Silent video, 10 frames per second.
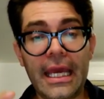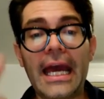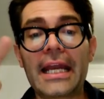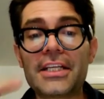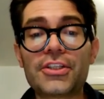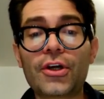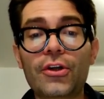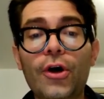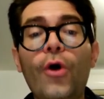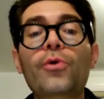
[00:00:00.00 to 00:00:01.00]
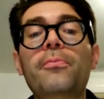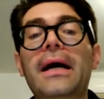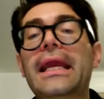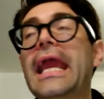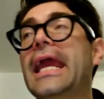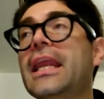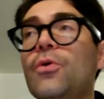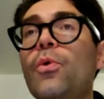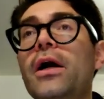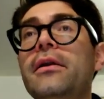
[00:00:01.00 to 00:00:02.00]
and is not owned by
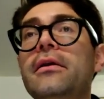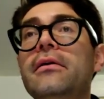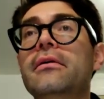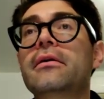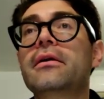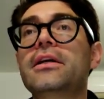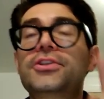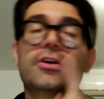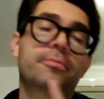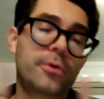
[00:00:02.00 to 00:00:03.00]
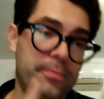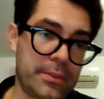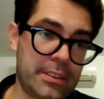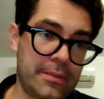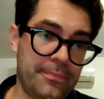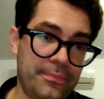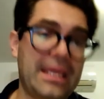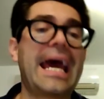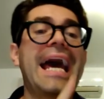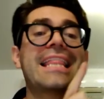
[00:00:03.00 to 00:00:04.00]
anyone, is not property.
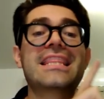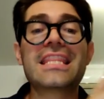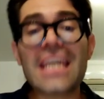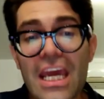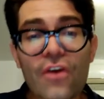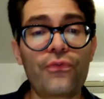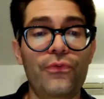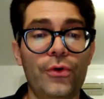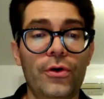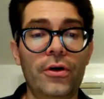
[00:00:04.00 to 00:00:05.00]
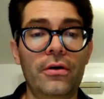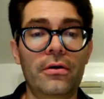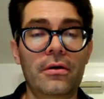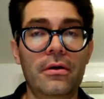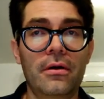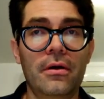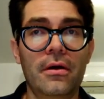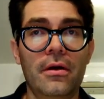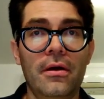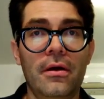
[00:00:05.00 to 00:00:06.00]
And therefore,
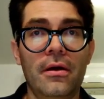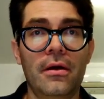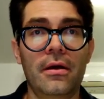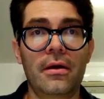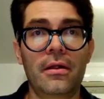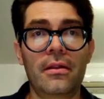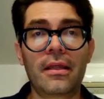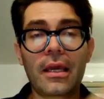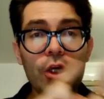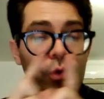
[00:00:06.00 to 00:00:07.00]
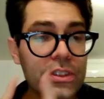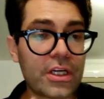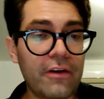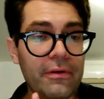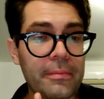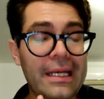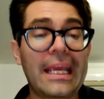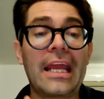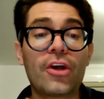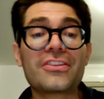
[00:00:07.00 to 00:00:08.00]
the US government
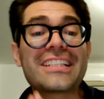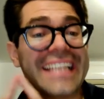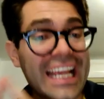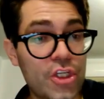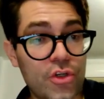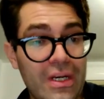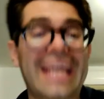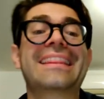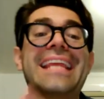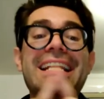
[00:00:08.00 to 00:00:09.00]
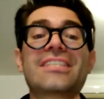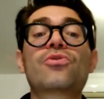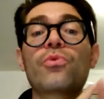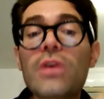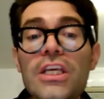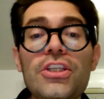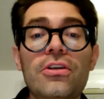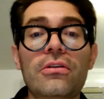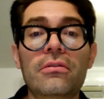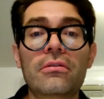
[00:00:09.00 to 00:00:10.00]
cannot sanction. And that's the
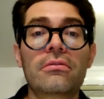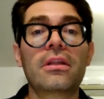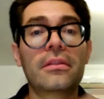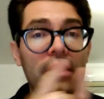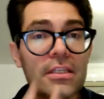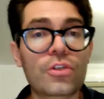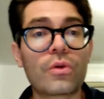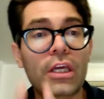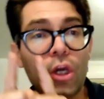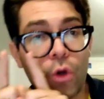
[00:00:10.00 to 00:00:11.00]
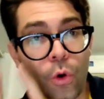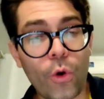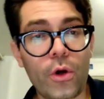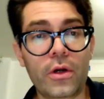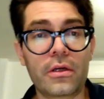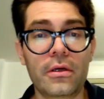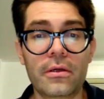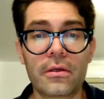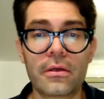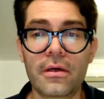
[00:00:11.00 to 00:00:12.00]
reason the district court,
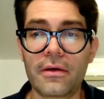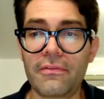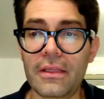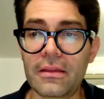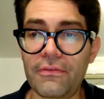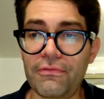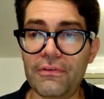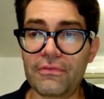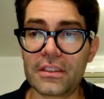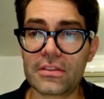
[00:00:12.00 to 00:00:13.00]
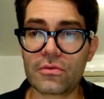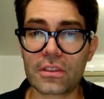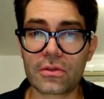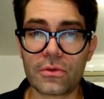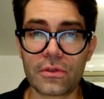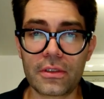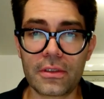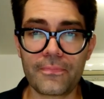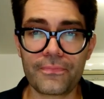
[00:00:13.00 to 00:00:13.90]
I think the Fifth District Court,